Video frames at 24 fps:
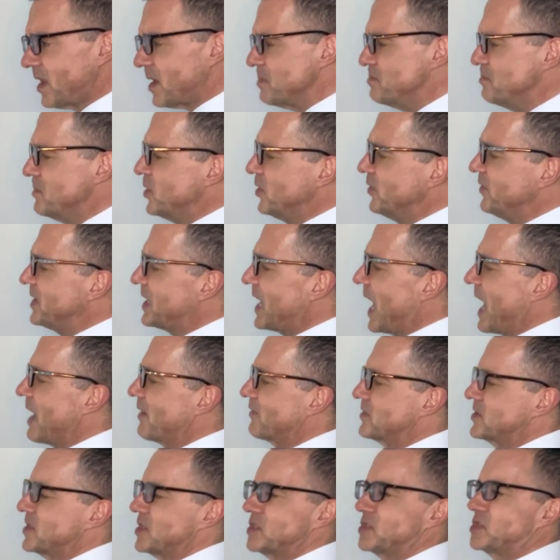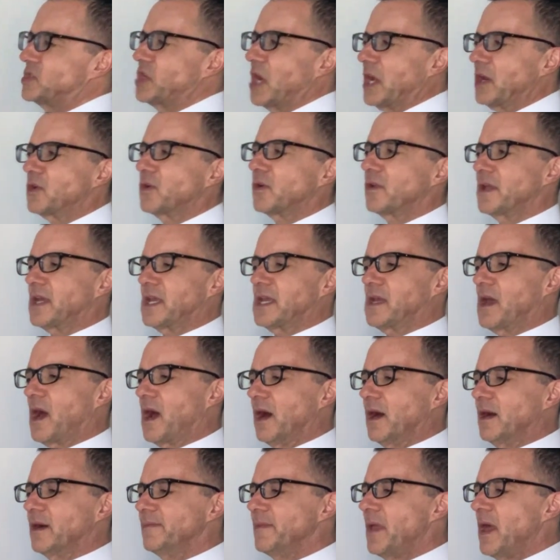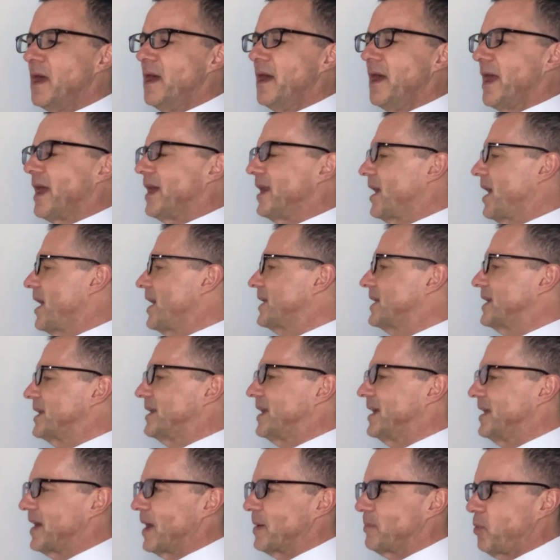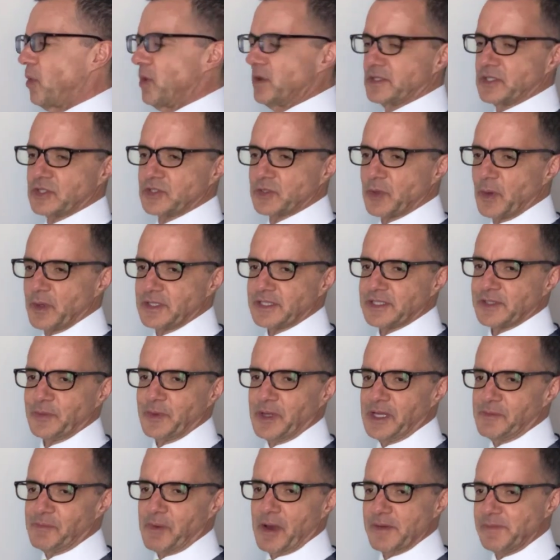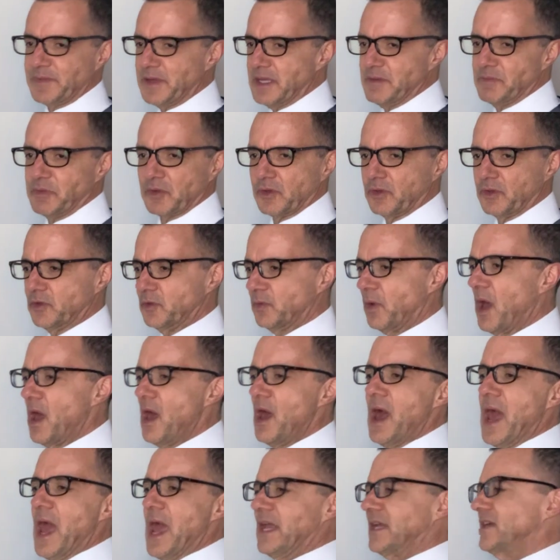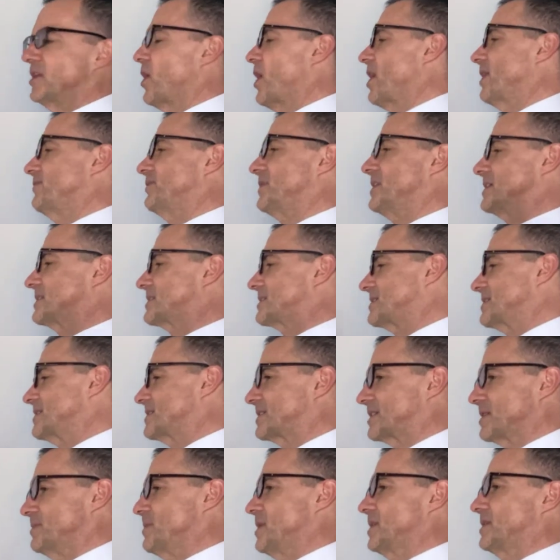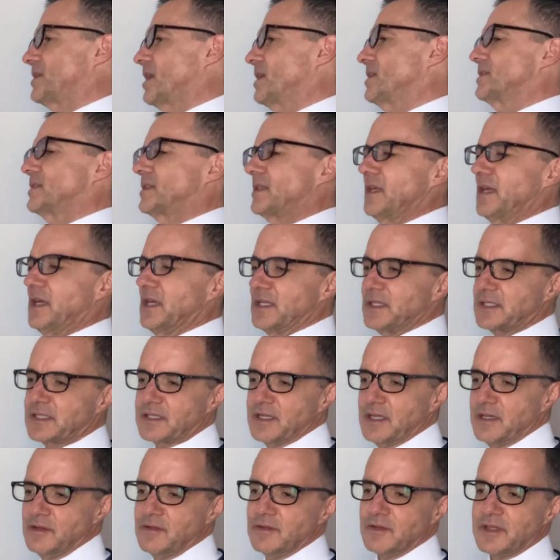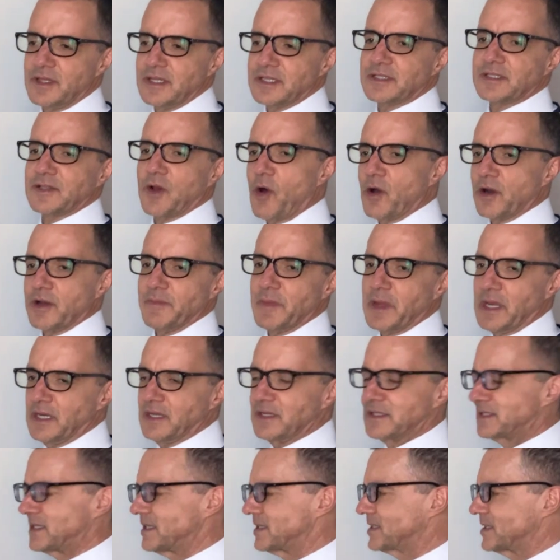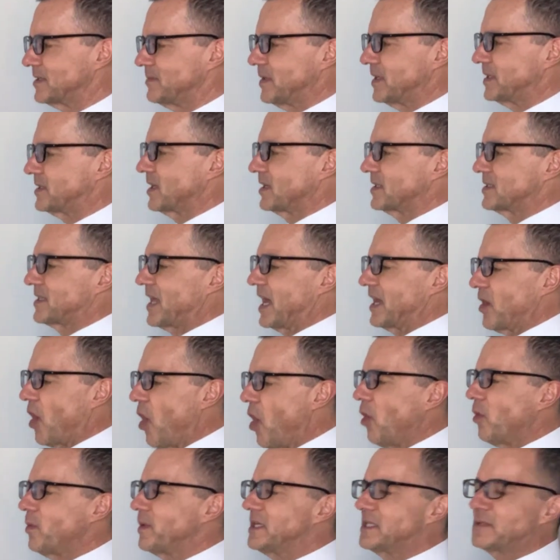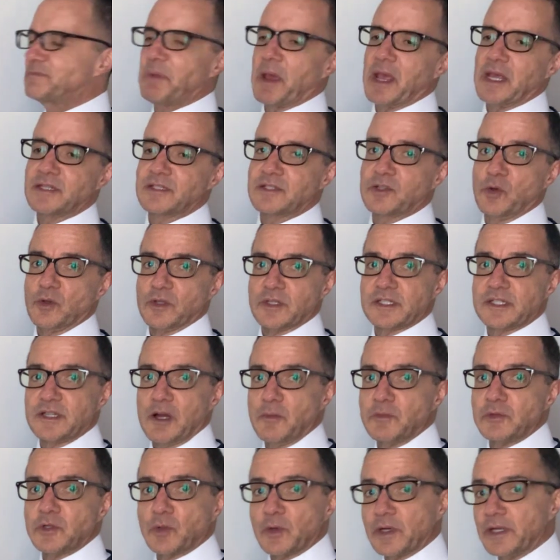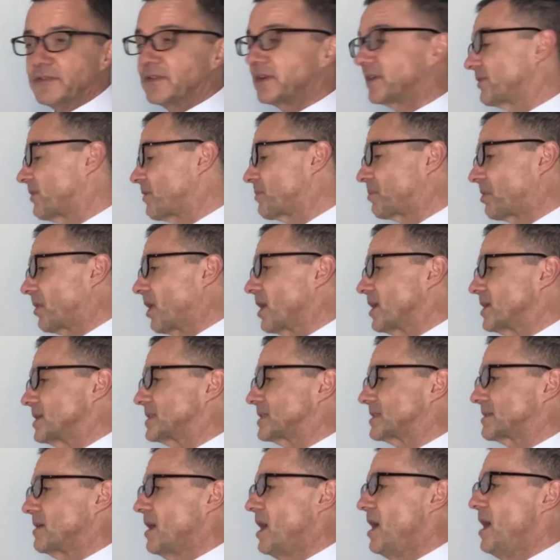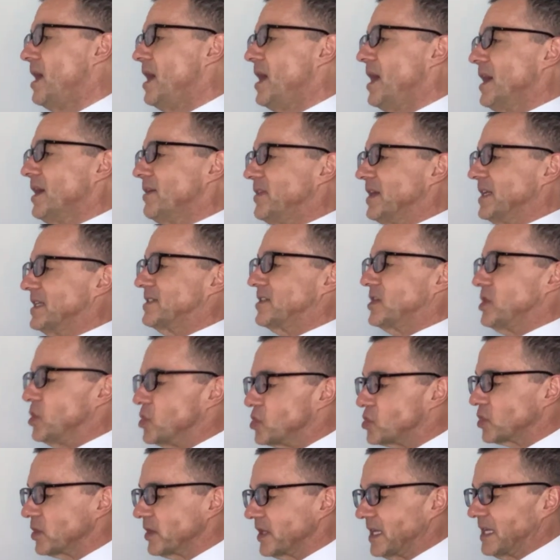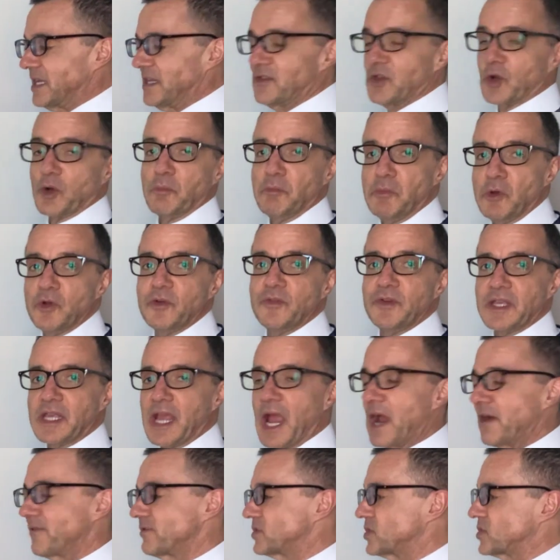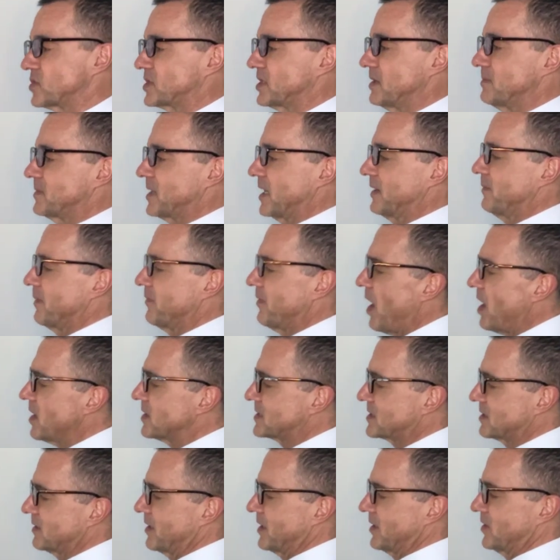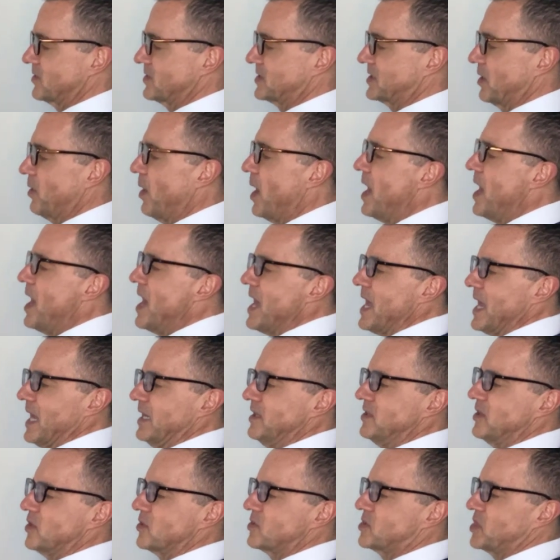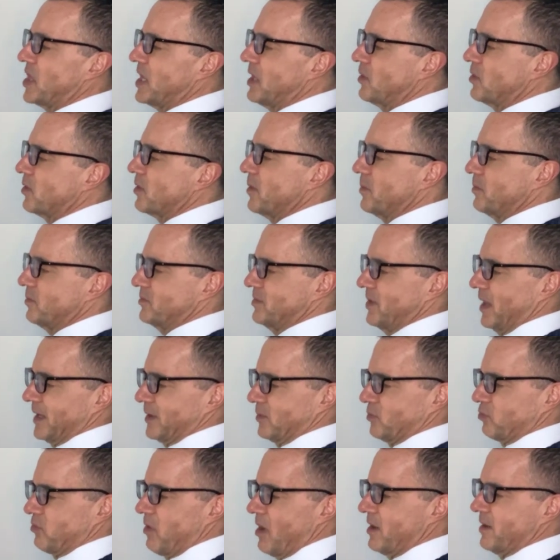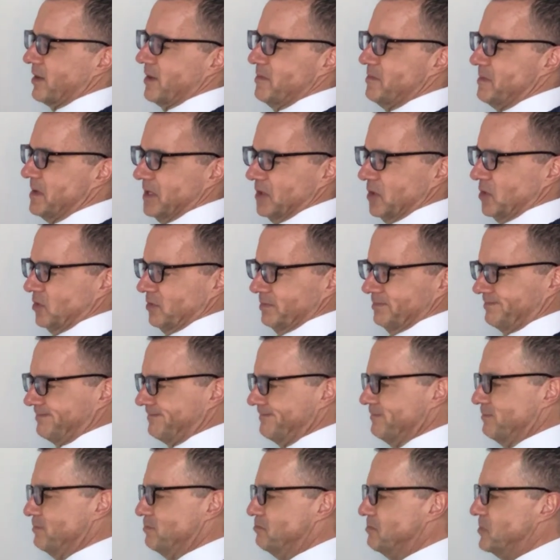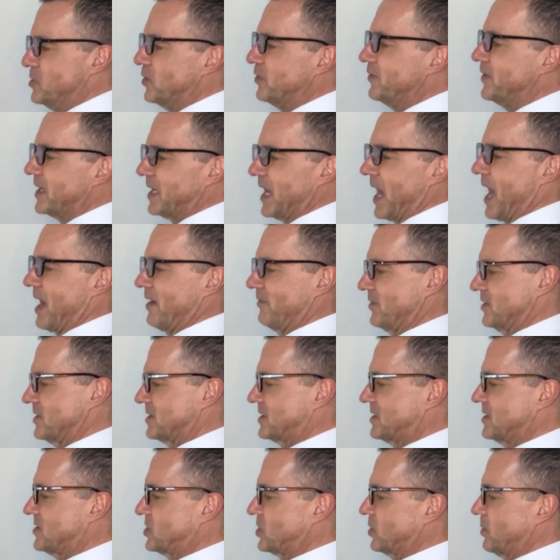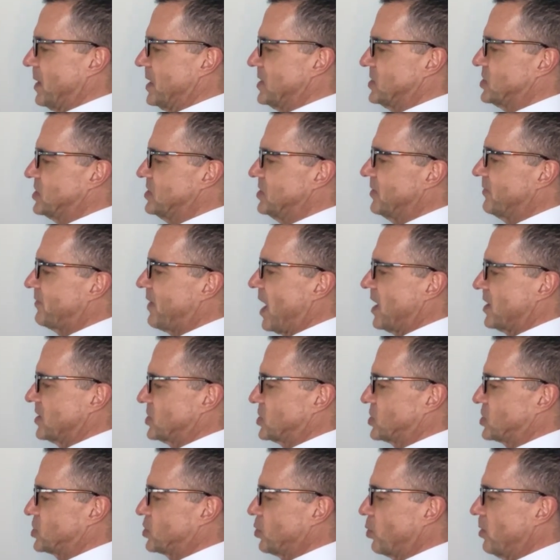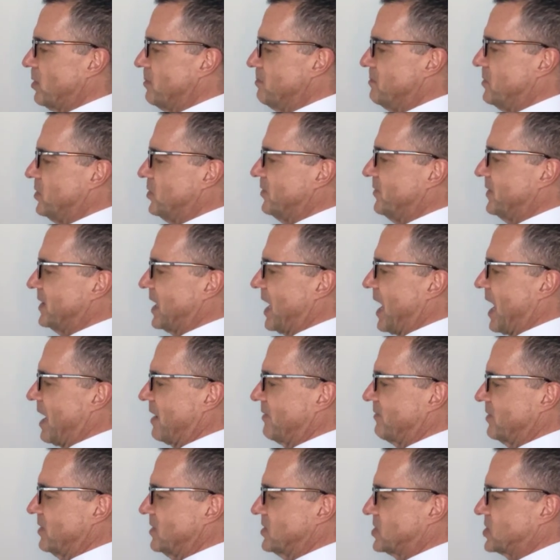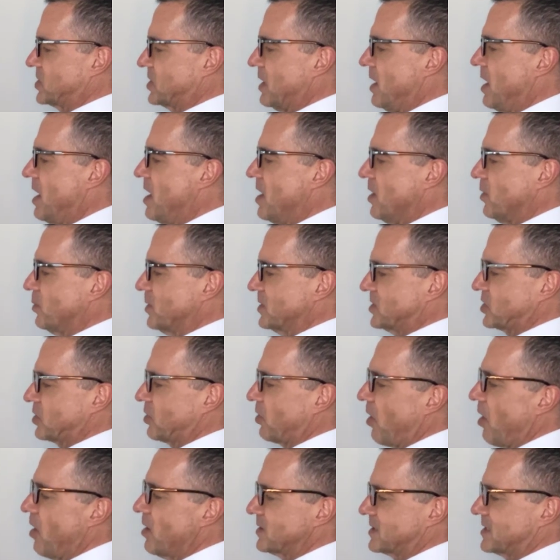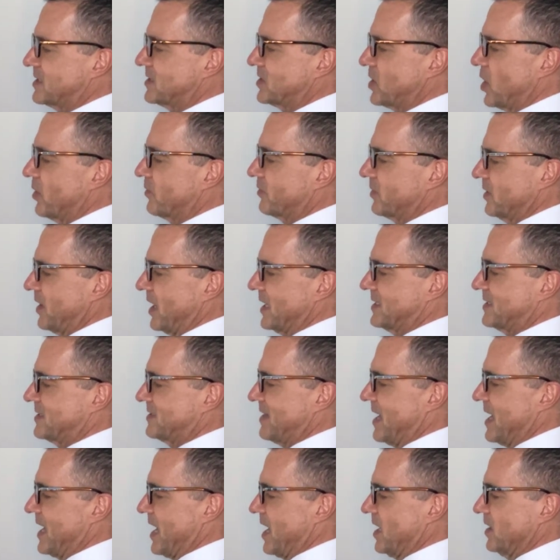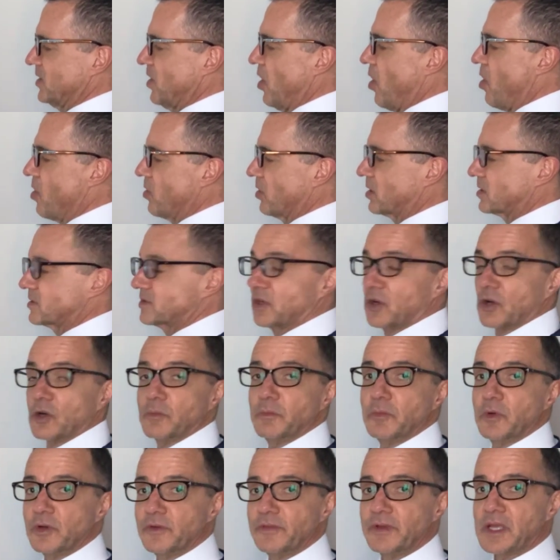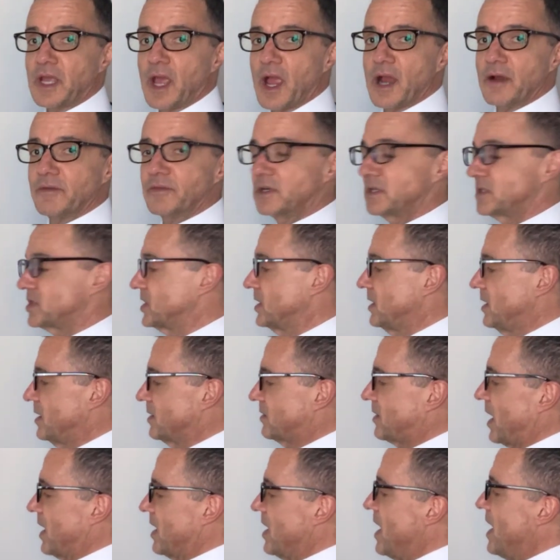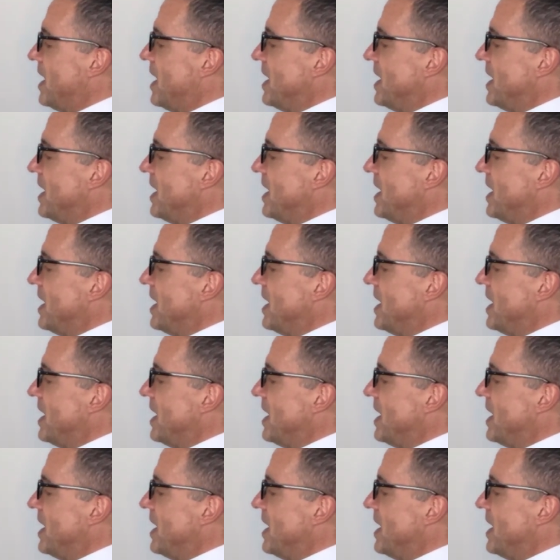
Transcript: moving averages generally, and I get hit up once or twice a week by people who, hey, you know, I have this system that does this and this automated system that does that, always based on some derivative of price that's usually either a moving average or some type of oscillator. So in your general, like run-of-the-mill moving average situation, you've got a short moving average which crosses over, let's say, a longer term moving average. Okay,